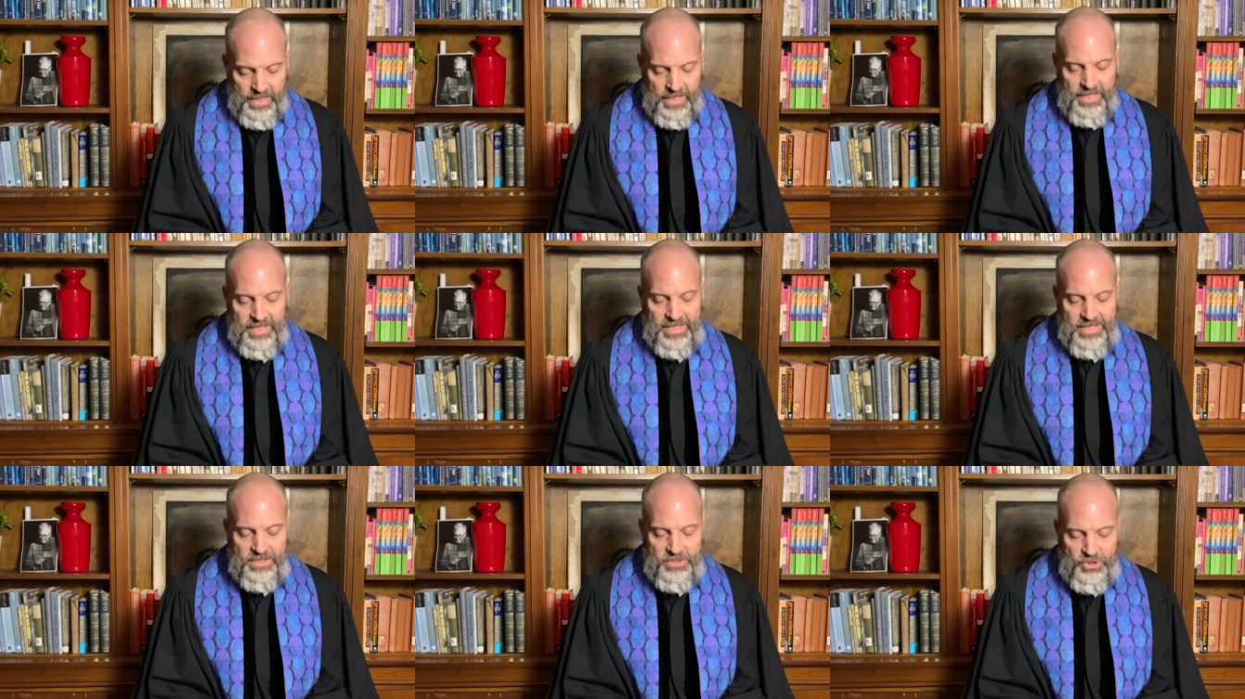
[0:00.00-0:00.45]

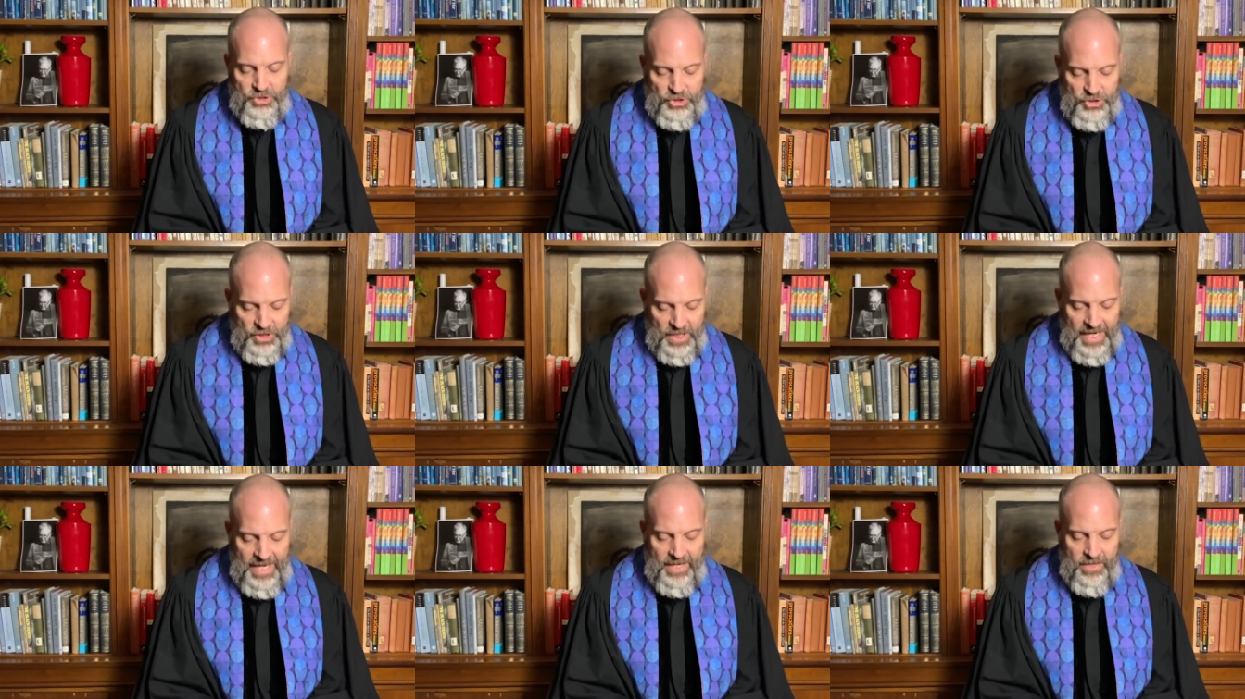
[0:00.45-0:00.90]
He
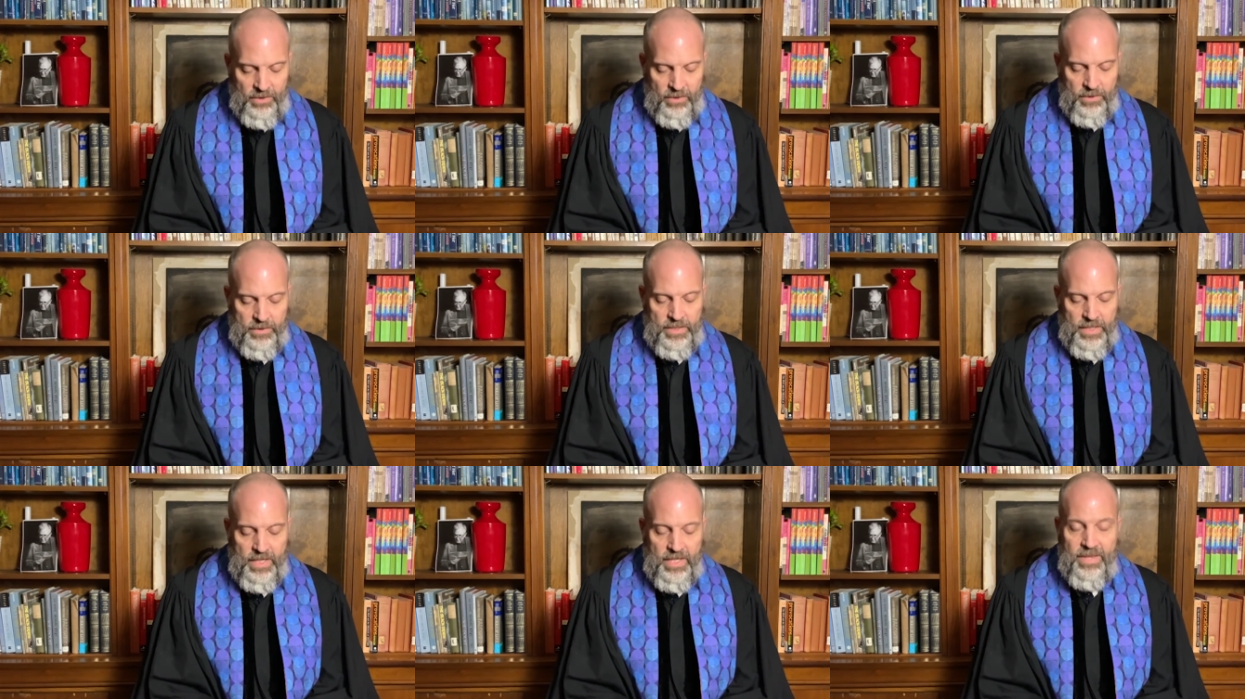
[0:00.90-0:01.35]

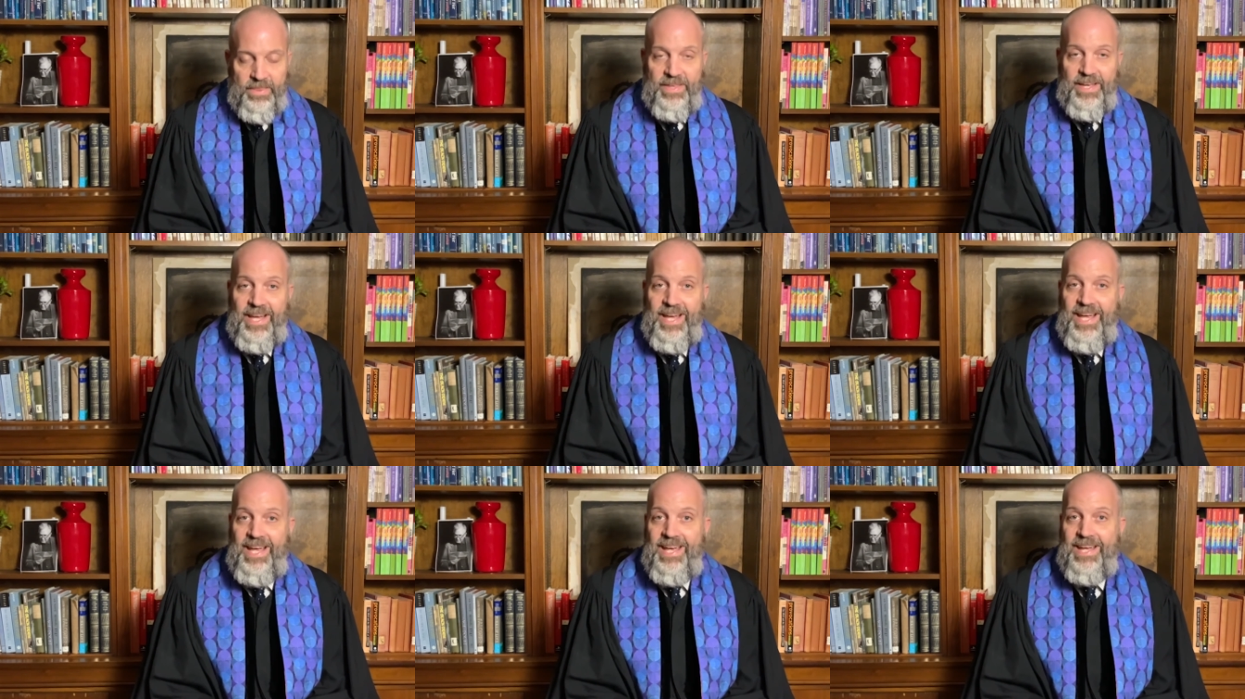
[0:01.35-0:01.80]
shattered the
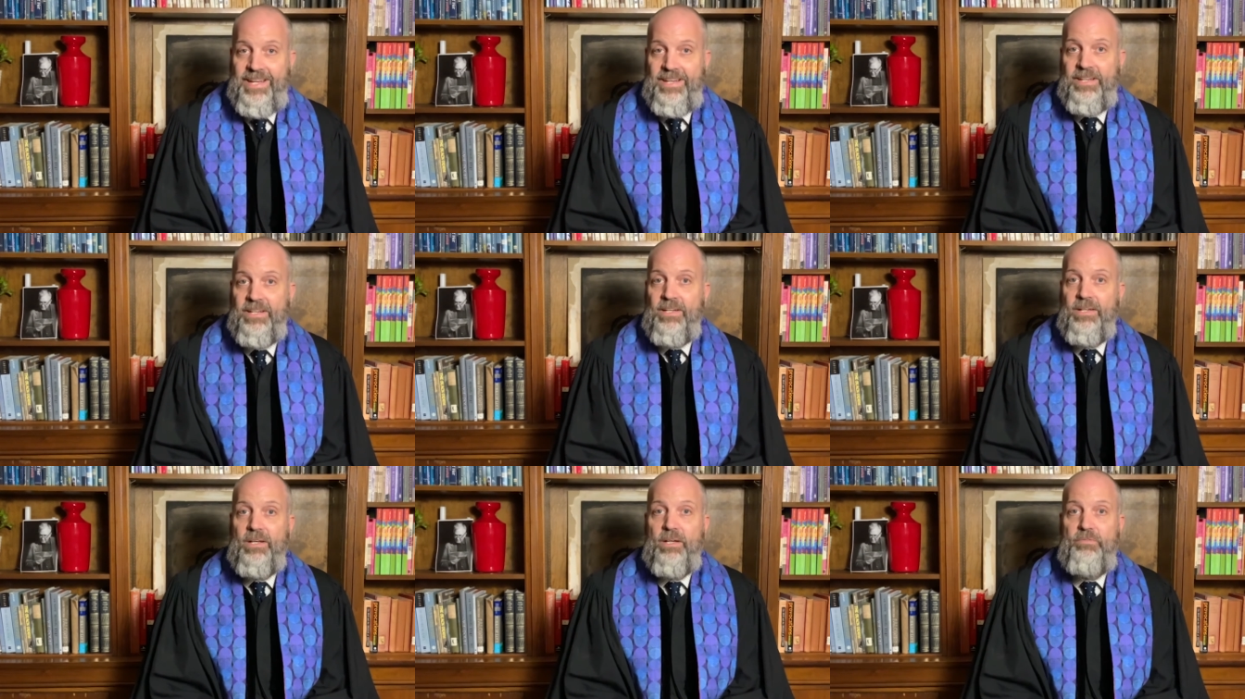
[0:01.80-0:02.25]
head
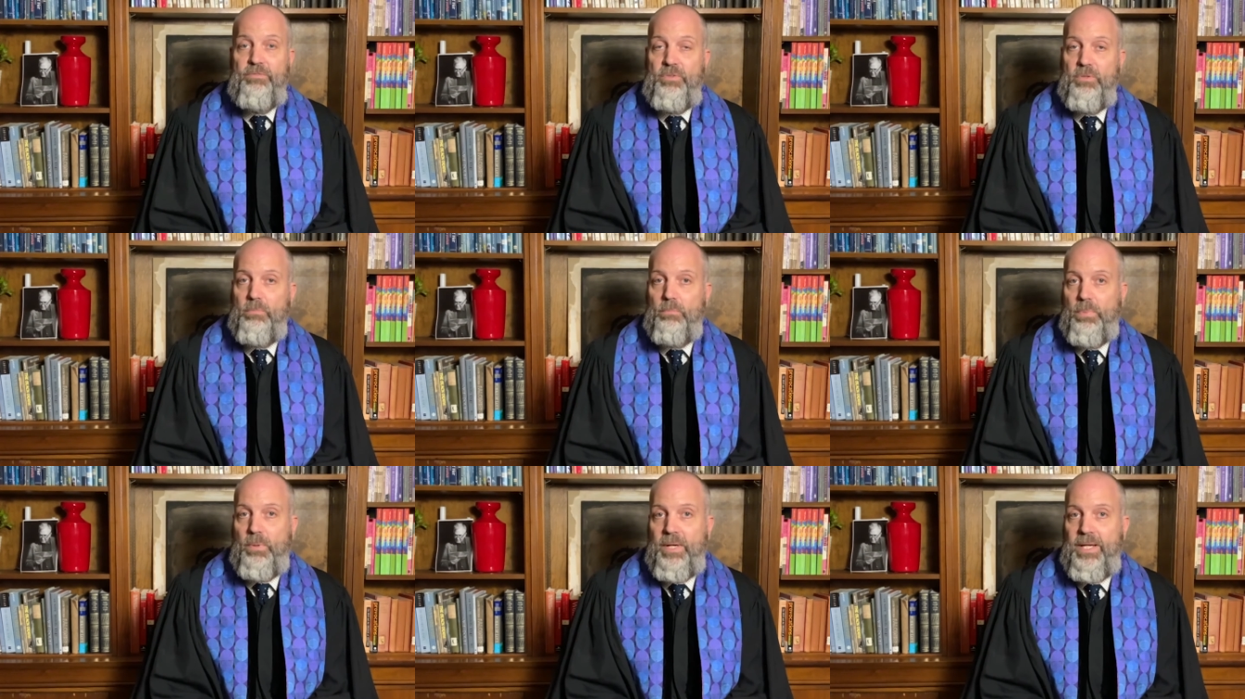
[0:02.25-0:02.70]
of your
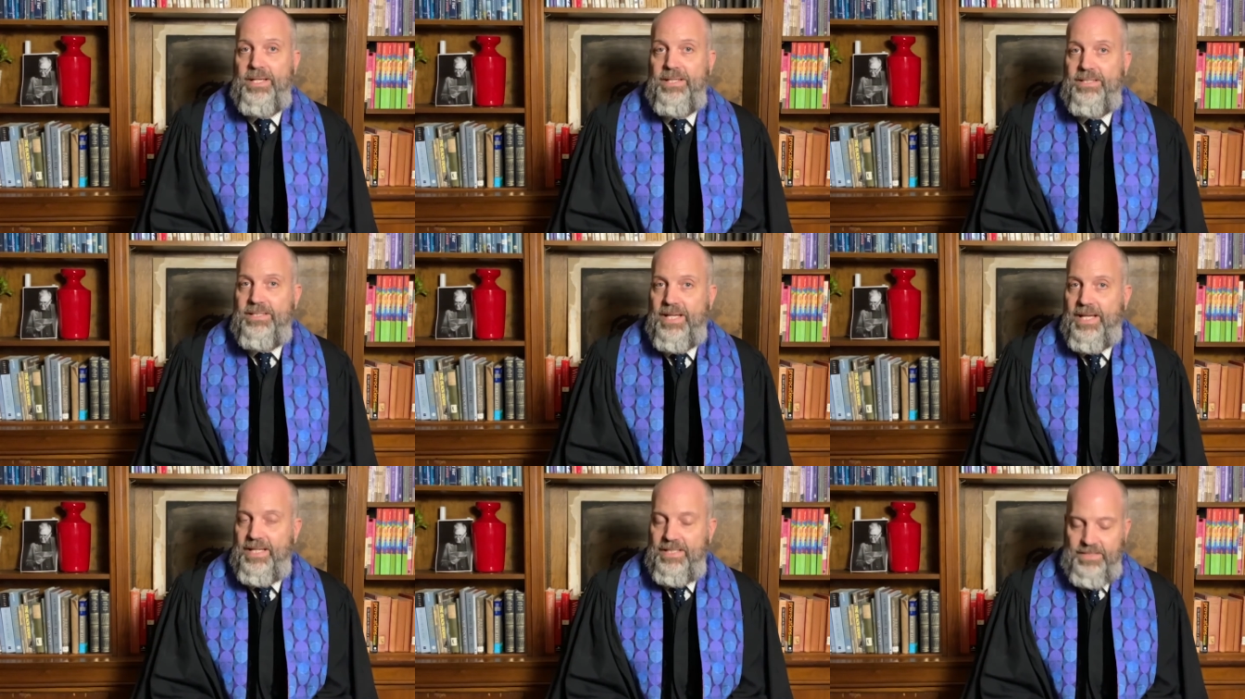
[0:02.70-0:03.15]

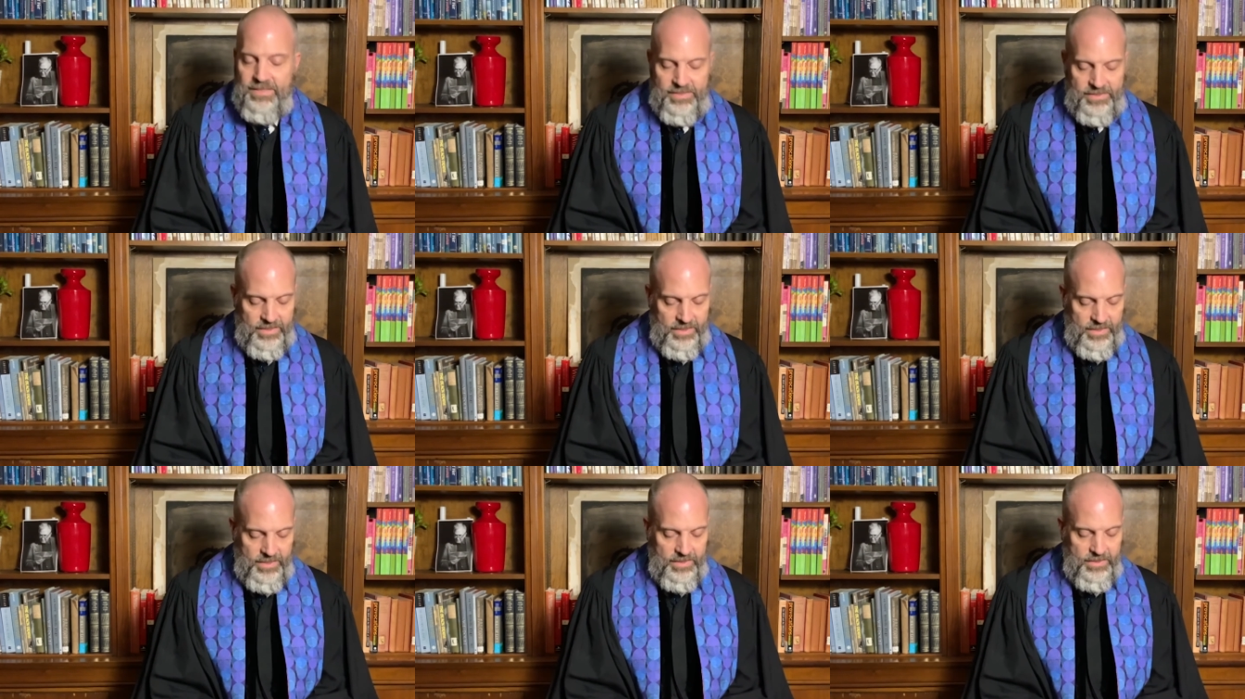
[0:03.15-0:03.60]
brain-dead
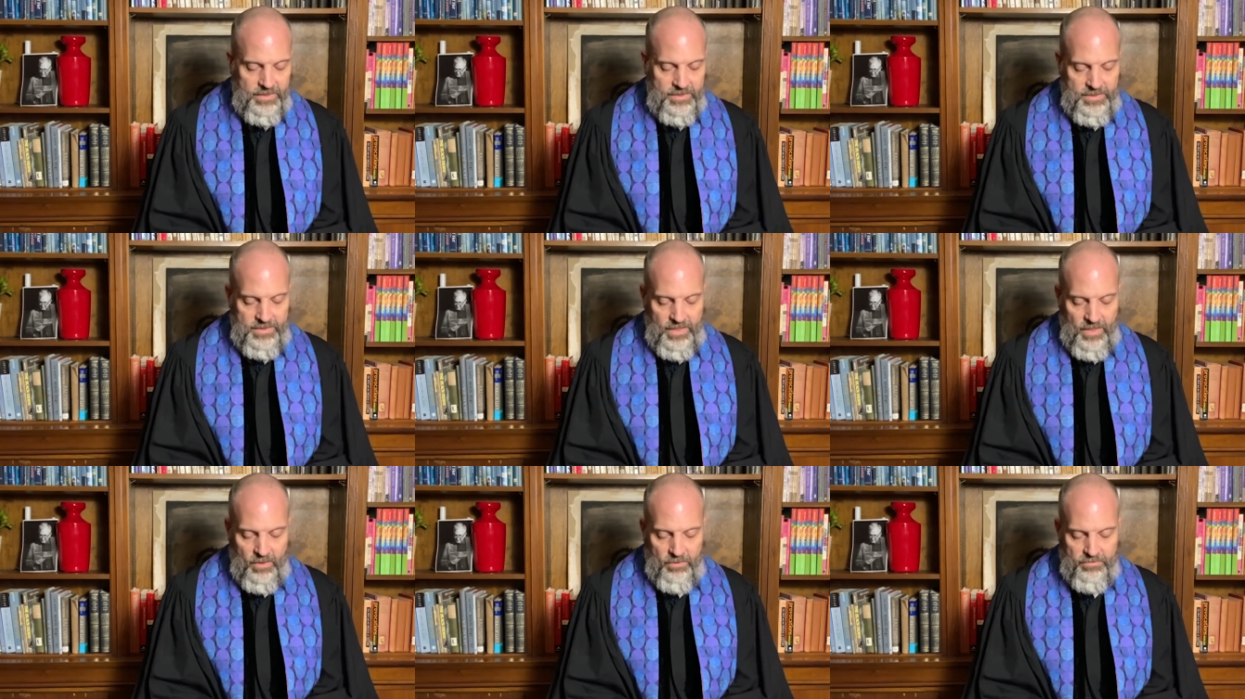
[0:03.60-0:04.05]
sinning
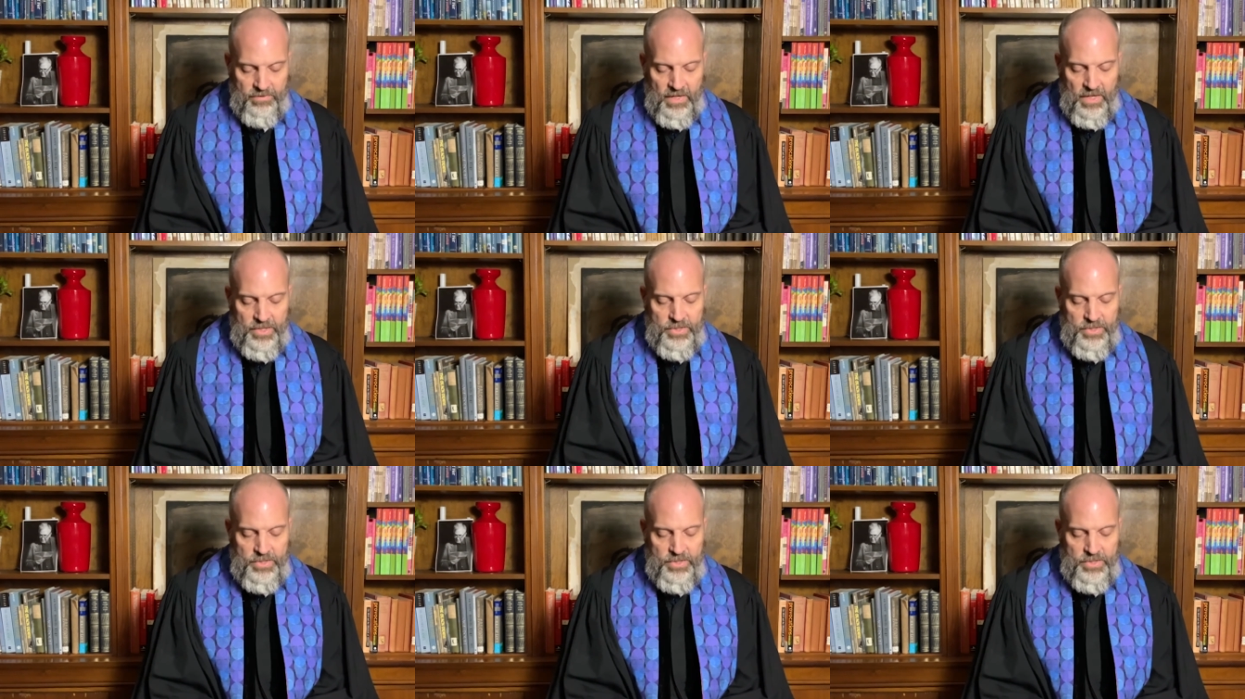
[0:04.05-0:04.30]
self.